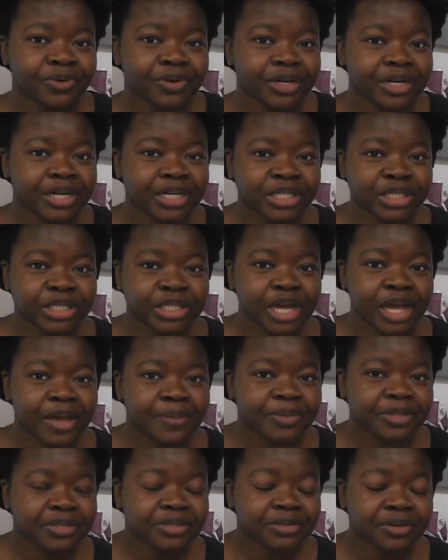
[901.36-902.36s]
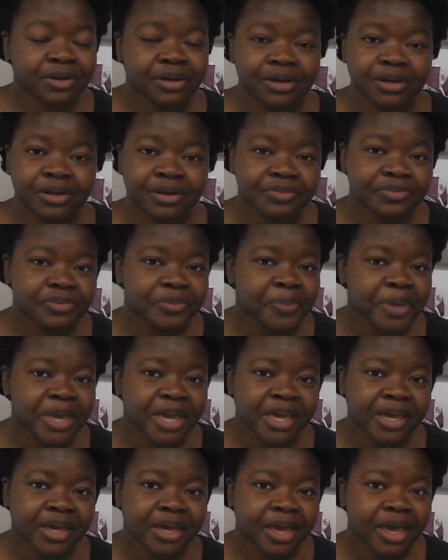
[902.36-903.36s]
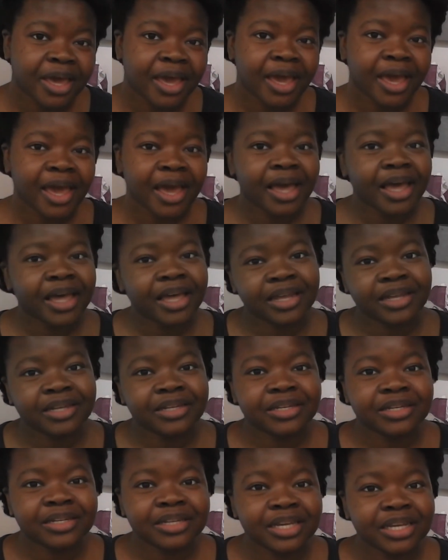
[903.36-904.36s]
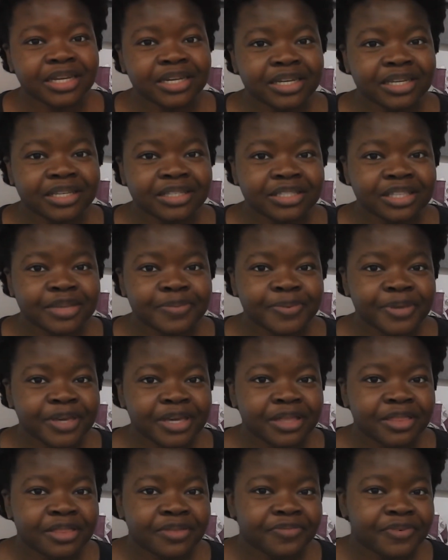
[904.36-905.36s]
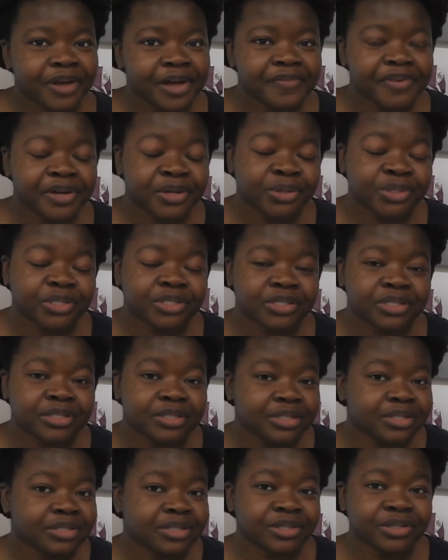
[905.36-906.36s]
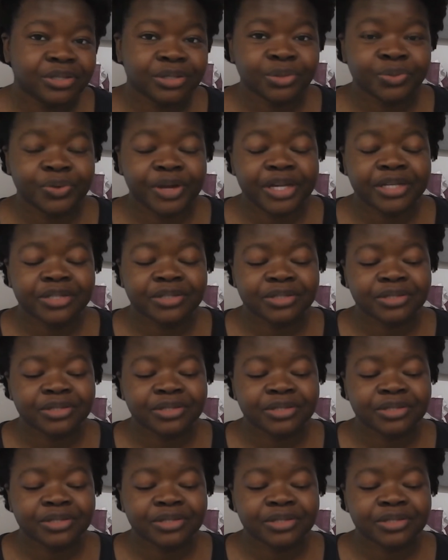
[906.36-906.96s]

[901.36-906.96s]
lunchtime is not a lot for me, and it needs to be in the 500 to 600 range.